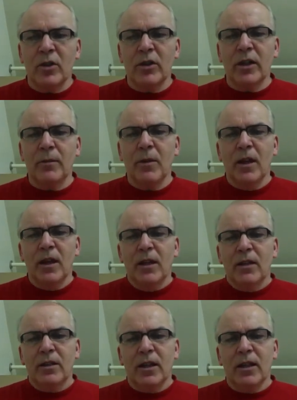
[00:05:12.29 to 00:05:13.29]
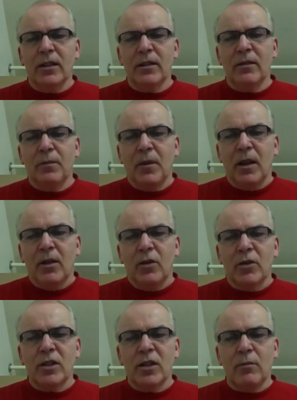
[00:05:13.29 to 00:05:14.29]
Then there's some
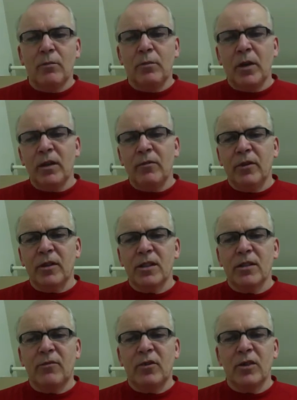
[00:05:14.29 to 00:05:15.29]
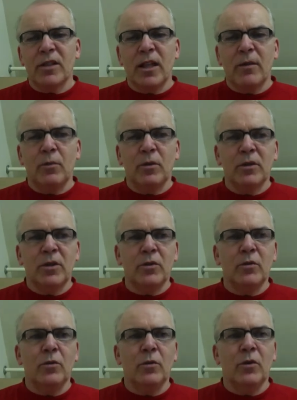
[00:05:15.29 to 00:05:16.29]
benefits, for example, to the
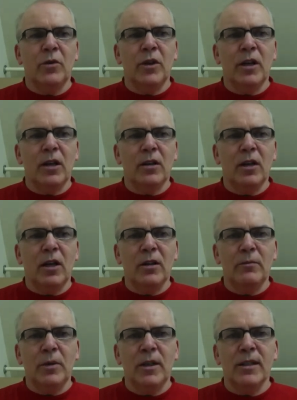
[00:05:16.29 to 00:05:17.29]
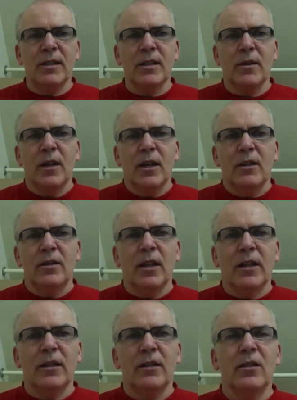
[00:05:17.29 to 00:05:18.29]
online piece that it doesn't
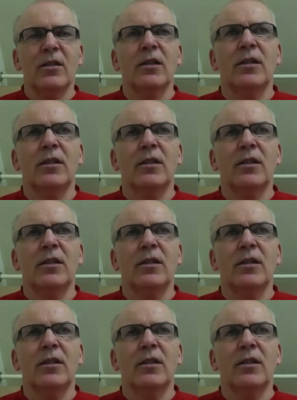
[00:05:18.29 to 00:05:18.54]
have.